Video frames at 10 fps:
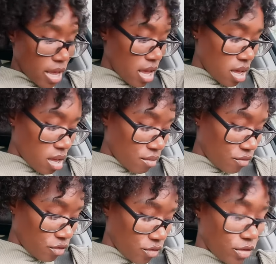have
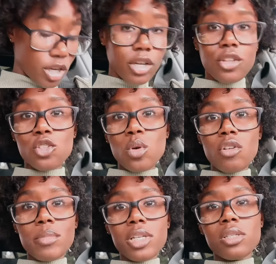another
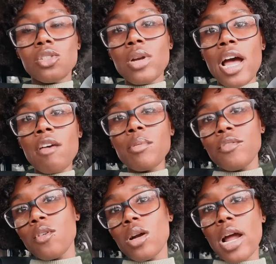12 minutes to drive
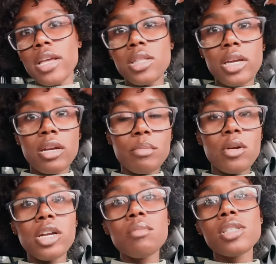before I hit the
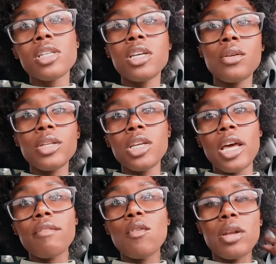airport. It was literally
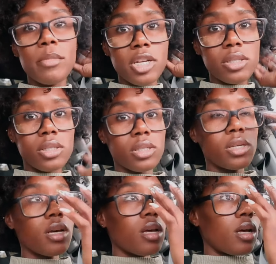like 40 minutes,
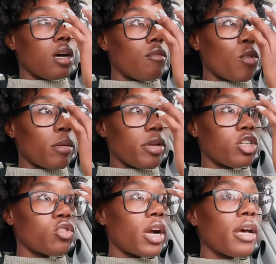a 40
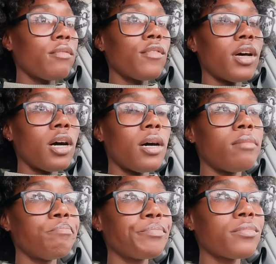minute drive.
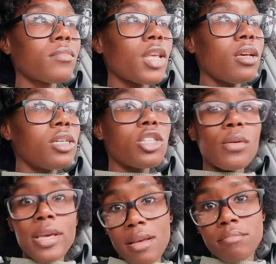
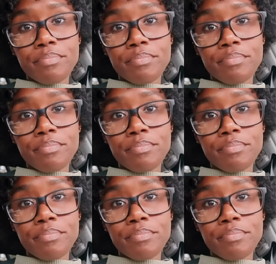So yeah,